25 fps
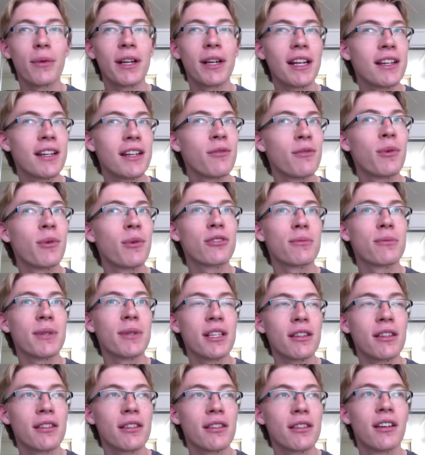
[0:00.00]
need Will
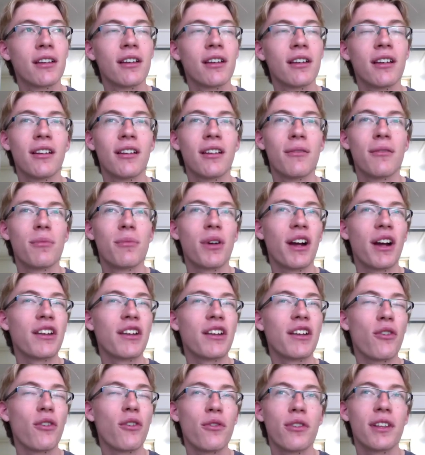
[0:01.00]
Smith, but I
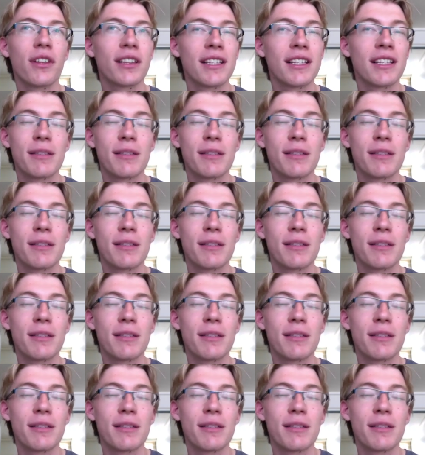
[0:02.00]
don't think this